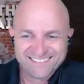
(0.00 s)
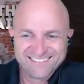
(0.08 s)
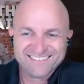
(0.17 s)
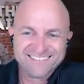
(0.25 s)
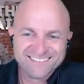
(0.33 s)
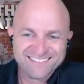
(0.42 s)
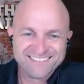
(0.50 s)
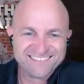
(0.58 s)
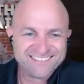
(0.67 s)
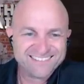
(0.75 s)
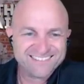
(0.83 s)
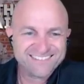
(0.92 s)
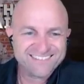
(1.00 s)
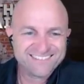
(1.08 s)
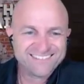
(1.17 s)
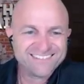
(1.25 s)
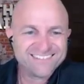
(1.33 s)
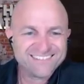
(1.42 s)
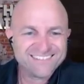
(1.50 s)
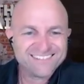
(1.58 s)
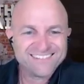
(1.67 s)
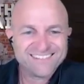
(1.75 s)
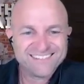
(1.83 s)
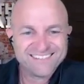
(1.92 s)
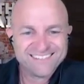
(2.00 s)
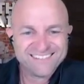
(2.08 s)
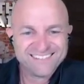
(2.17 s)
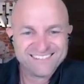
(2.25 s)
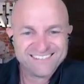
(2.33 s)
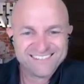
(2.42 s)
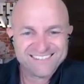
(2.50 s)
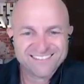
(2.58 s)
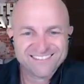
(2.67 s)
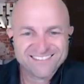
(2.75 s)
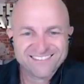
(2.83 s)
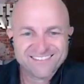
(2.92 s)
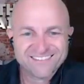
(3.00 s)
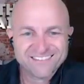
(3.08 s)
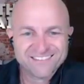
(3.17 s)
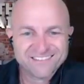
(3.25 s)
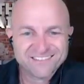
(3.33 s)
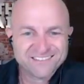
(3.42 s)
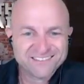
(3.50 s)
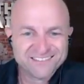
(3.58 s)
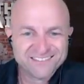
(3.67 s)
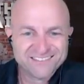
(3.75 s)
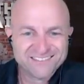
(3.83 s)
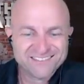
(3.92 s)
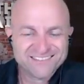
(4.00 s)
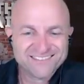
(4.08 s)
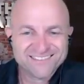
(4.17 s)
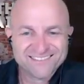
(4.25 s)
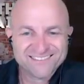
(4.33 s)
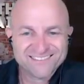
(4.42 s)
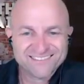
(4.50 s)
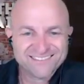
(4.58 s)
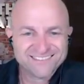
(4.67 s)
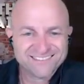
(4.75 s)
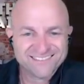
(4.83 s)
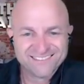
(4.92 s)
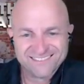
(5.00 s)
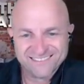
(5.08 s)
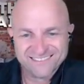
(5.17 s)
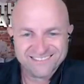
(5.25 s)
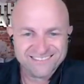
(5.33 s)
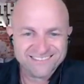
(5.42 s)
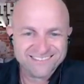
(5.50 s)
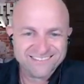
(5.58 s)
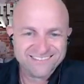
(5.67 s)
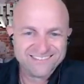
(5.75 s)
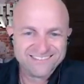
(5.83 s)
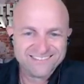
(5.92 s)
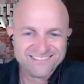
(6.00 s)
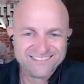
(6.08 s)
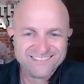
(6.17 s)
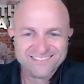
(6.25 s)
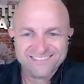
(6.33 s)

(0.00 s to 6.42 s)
(silent)